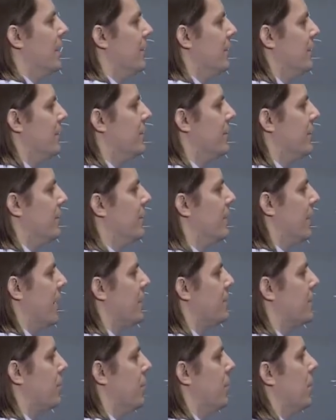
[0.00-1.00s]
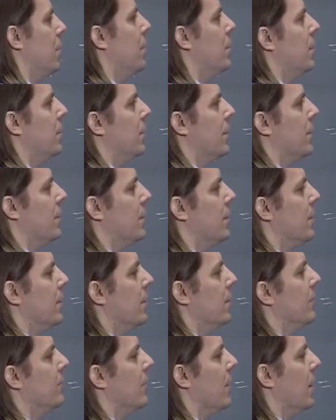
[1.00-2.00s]
This is the natural log
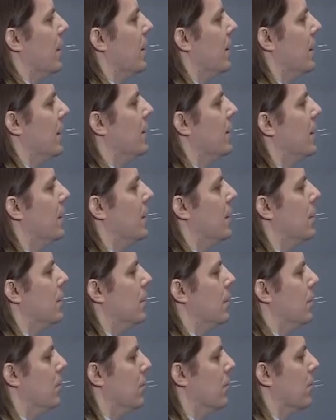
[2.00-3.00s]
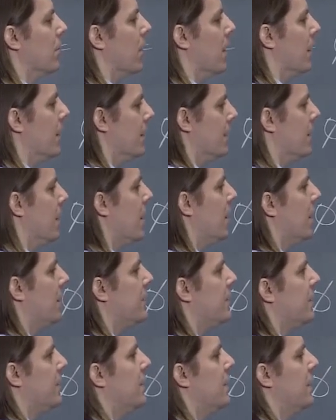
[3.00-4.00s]
of I over I
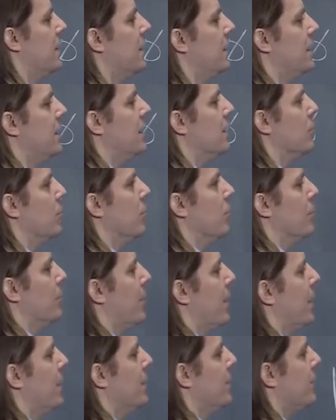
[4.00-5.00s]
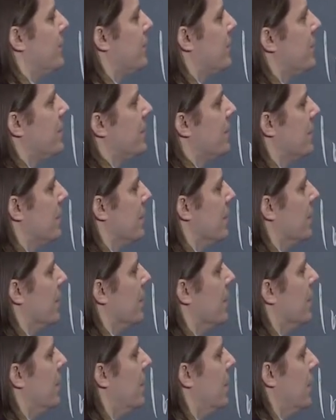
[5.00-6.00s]
naught equals minus
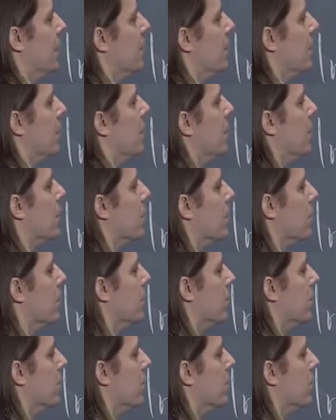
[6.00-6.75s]
R